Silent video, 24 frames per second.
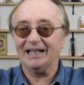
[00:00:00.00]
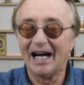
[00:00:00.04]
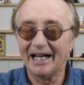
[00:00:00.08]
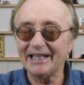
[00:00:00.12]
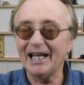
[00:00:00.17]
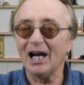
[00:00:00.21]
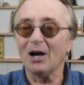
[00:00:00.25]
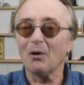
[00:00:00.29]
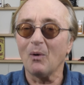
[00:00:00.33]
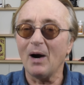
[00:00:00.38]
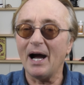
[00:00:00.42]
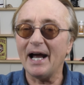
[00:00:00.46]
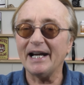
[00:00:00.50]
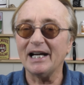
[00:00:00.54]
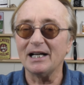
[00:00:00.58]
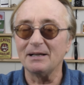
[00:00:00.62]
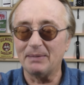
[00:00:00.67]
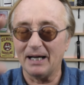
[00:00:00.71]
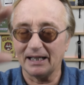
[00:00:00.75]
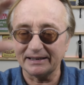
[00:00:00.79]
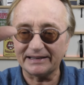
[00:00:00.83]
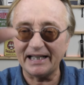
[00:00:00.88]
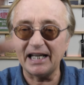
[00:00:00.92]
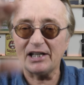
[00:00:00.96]
And they're whining
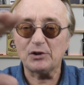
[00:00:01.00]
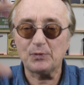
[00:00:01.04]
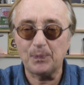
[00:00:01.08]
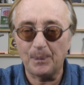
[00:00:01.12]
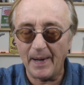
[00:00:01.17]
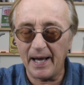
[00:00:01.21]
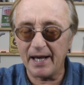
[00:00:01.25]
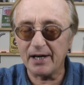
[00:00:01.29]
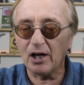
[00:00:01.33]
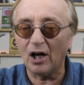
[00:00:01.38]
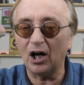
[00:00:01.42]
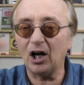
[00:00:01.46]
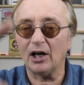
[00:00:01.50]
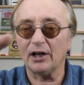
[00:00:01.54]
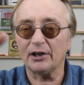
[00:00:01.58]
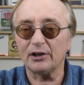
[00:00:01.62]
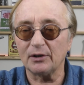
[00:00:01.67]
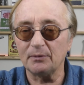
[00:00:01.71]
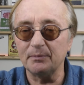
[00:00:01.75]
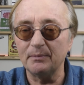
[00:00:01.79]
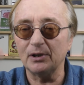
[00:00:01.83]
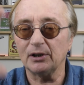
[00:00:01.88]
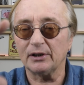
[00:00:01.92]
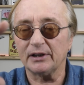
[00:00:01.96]
about they spent a
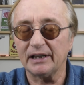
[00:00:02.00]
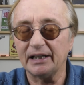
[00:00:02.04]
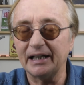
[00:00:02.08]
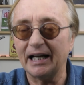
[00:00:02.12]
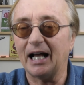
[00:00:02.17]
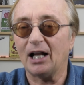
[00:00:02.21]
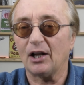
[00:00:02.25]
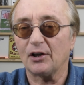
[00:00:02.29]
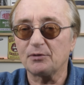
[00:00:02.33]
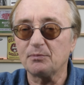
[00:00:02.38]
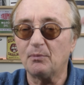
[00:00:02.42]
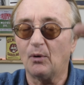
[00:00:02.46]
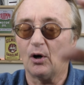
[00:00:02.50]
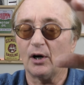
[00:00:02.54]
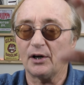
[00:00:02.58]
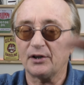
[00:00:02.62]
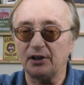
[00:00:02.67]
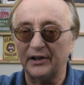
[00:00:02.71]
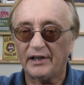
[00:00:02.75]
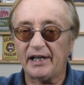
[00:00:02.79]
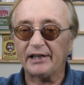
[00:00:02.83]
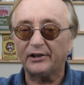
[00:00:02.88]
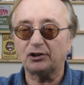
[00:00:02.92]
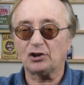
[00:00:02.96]
hundred million dollars more
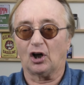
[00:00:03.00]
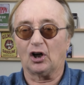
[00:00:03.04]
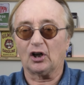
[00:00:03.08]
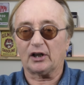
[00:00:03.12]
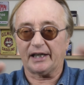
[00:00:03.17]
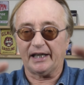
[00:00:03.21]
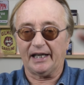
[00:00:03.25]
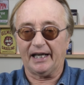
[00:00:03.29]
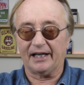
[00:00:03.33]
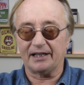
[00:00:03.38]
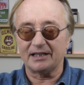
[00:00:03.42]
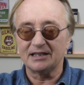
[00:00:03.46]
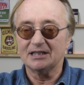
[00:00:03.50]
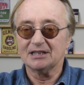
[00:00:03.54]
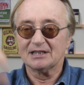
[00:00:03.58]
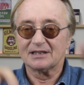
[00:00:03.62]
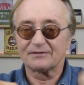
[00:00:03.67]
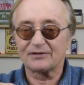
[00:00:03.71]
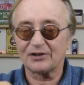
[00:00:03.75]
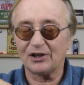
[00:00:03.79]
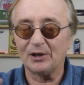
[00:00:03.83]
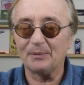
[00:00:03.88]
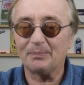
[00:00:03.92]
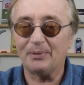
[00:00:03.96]
than they took in
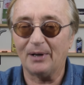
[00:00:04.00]
for their